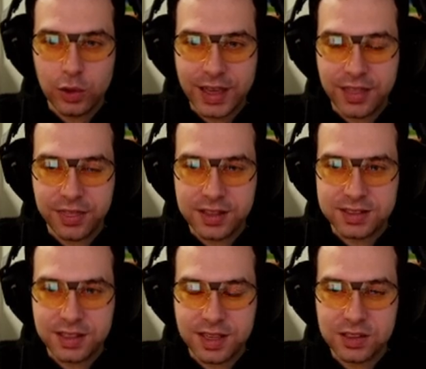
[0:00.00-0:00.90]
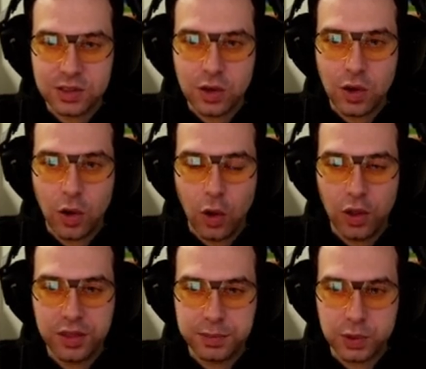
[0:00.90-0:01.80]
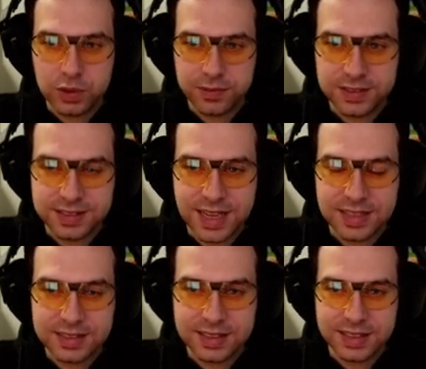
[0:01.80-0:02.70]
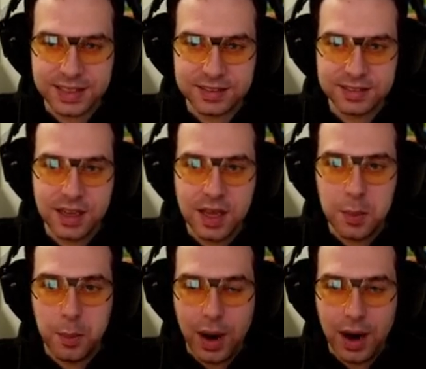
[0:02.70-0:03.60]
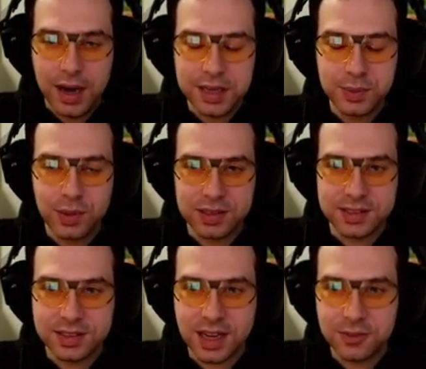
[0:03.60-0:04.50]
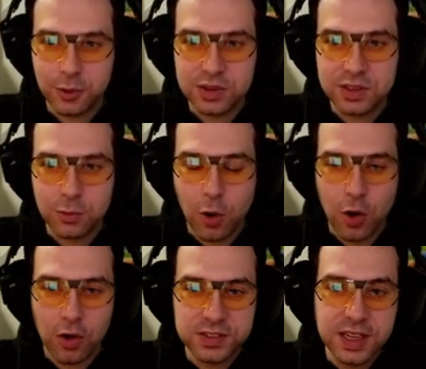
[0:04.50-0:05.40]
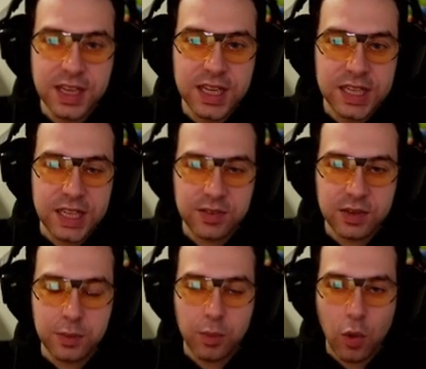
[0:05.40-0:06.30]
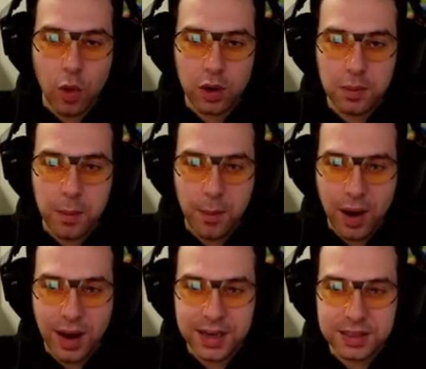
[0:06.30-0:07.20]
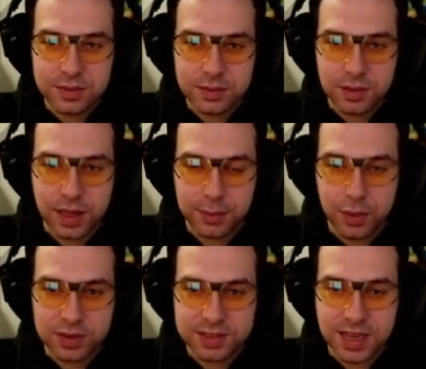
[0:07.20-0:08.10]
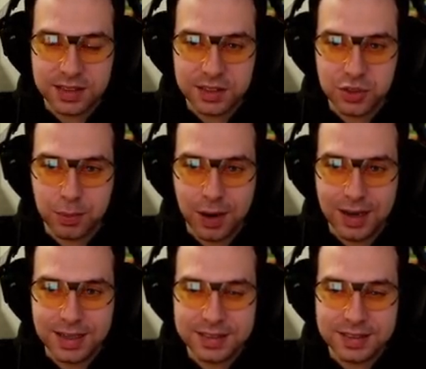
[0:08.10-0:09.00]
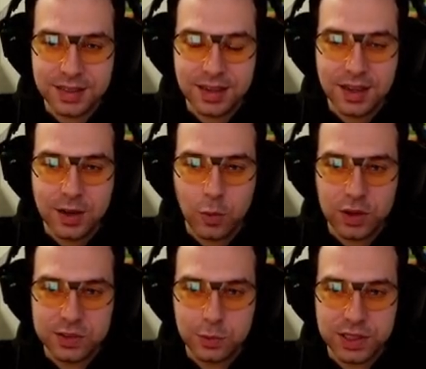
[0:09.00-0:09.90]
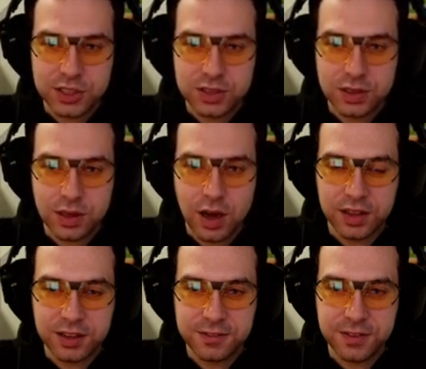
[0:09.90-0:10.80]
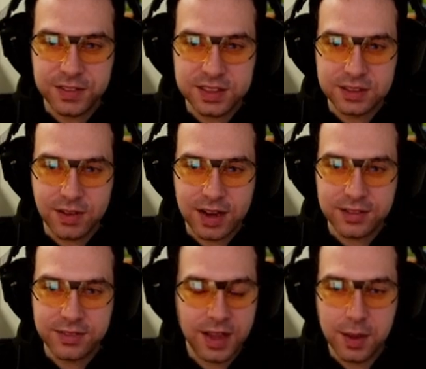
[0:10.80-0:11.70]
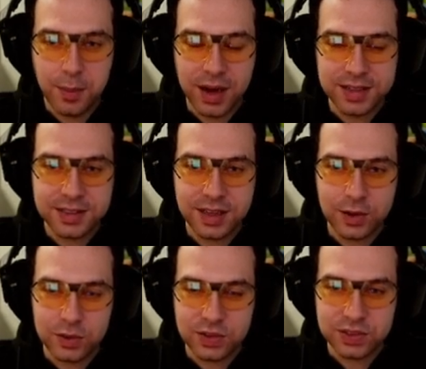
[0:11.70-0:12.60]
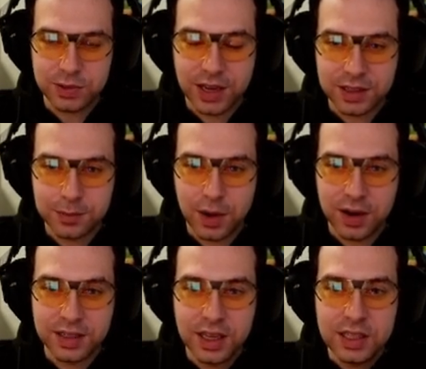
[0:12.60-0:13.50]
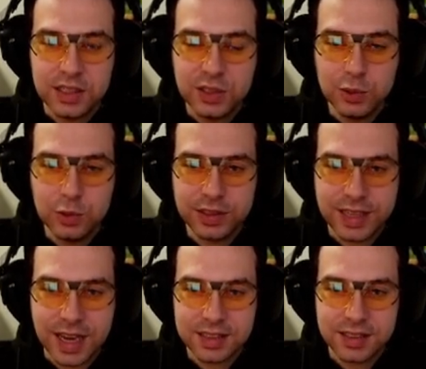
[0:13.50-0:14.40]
at this, it has all the beautiful stats he needs. Might, plus attack for his dwarves, even more might, like percentage might, once you reach 150 strength might and also 300 might, you get